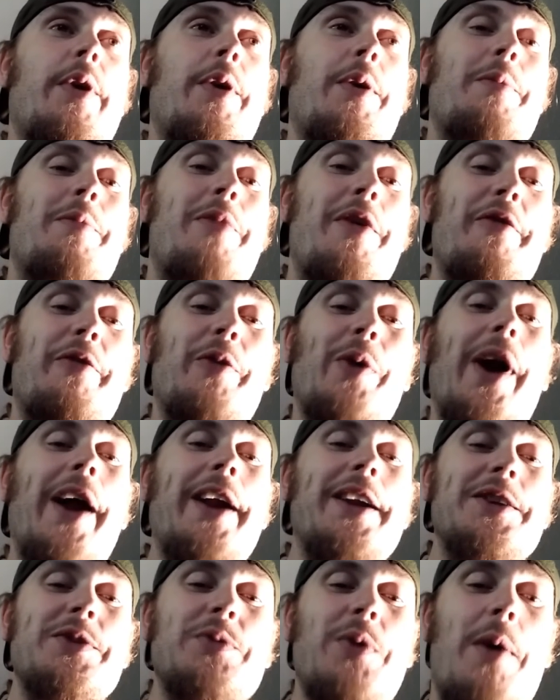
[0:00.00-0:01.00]
before I
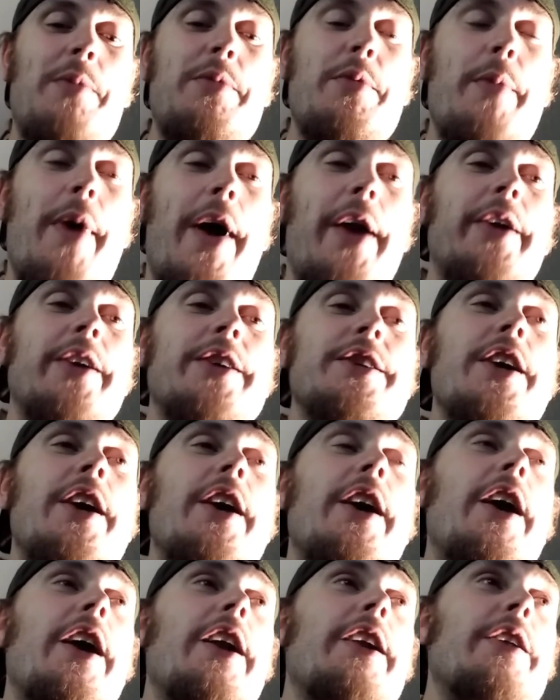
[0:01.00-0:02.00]
had to swap the batteries.
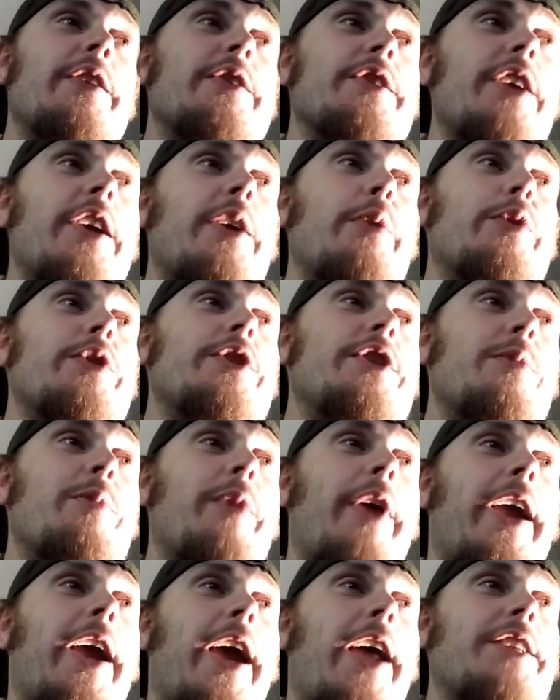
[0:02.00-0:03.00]
Now the second one seemed
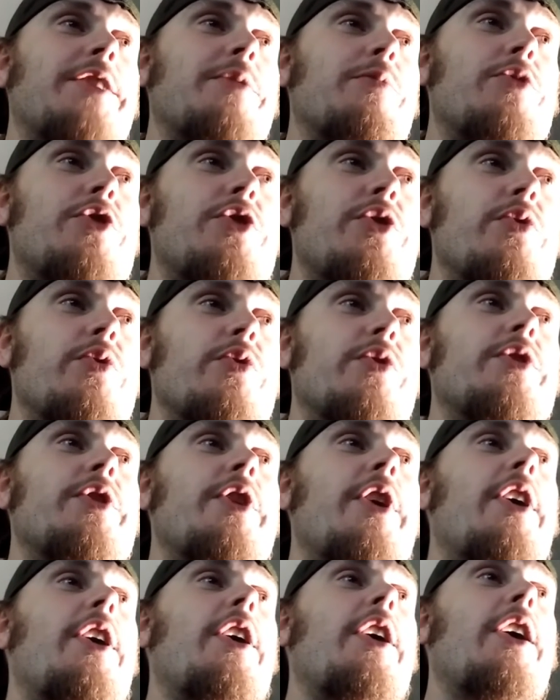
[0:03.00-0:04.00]
like it had some juice
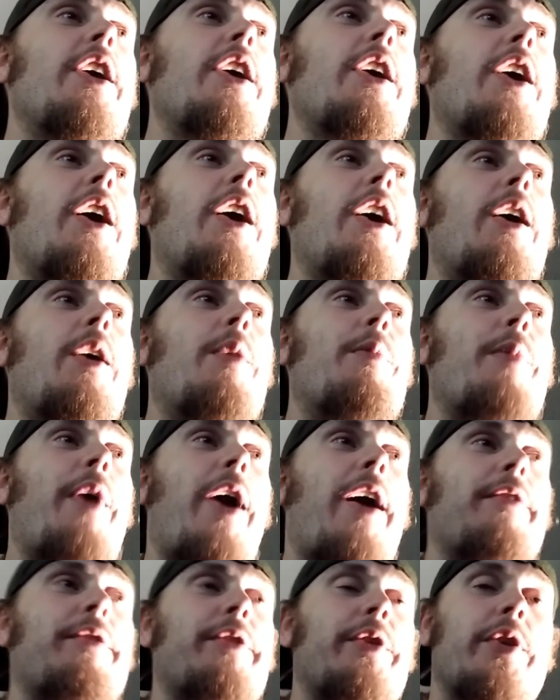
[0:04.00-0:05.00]

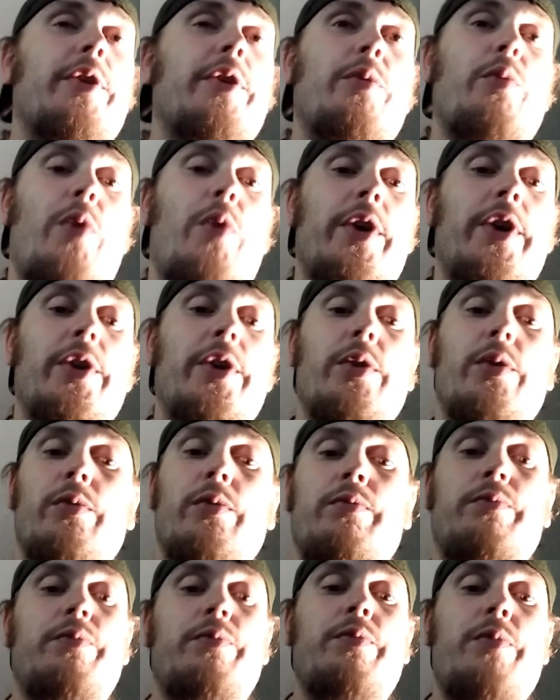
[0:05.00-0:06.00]
after one little,
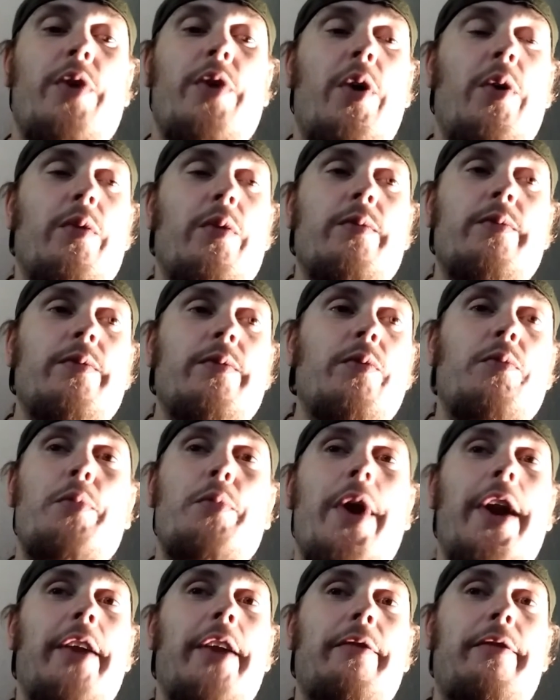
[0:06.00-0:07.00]

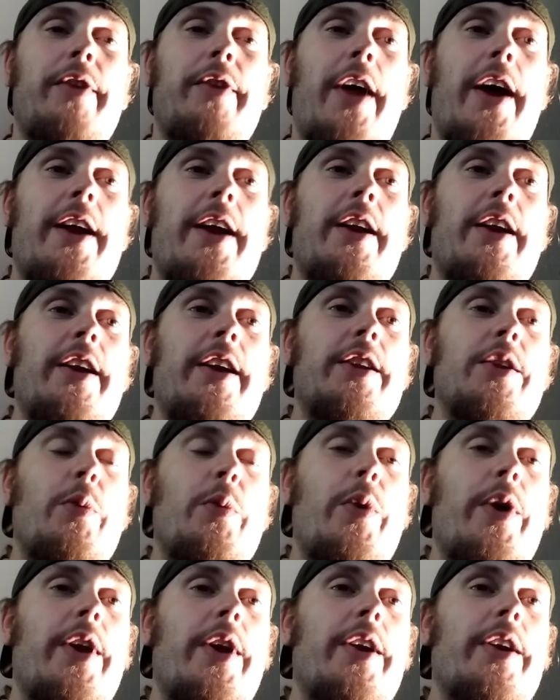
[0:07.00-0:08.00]
minute flight in the
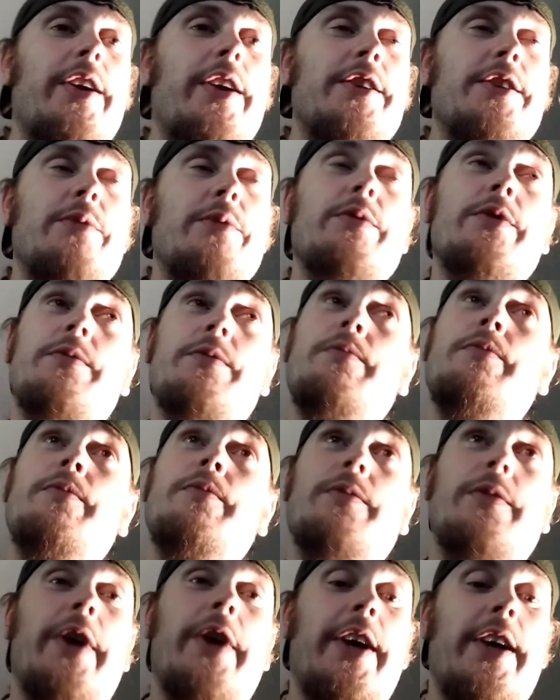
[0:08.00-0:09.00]
wind, because it was,
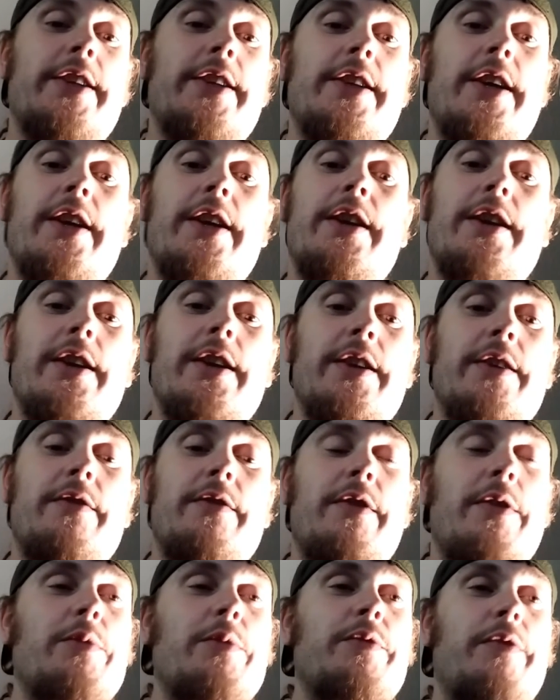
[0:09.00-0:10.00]
like I said,
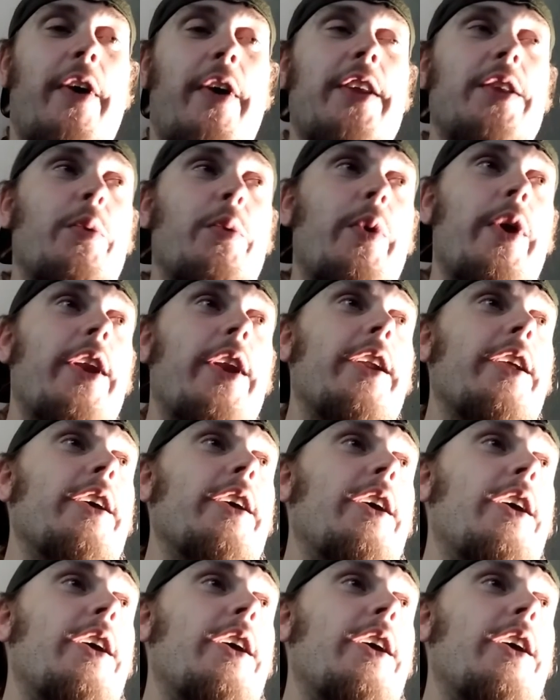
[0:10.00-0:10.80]
it was fighting the wind,